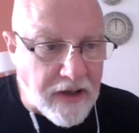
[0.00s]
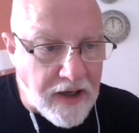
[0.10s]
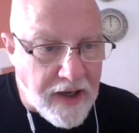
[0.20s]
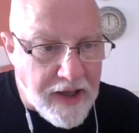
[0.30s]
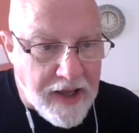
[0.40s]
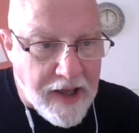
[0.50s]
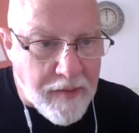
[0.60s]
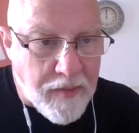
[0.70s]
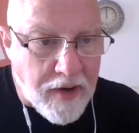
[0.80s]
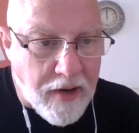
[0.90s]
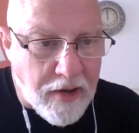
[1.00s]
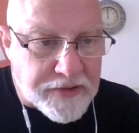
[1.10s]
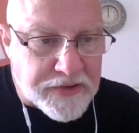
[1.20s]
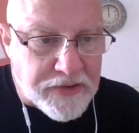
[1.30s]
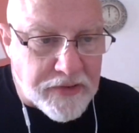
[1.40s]
I am
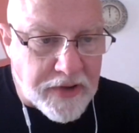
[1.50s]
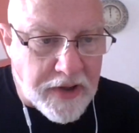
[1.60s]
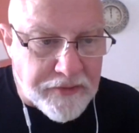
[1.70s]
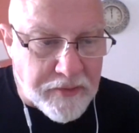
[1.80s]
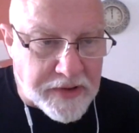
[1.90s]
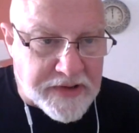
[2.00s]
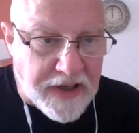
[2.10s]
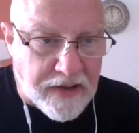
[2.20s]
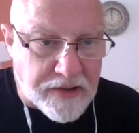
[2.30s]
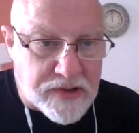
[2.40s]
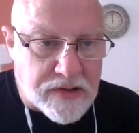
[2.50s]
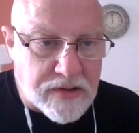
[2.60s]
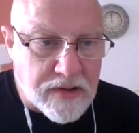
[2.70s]
also doing the 100 book challenge.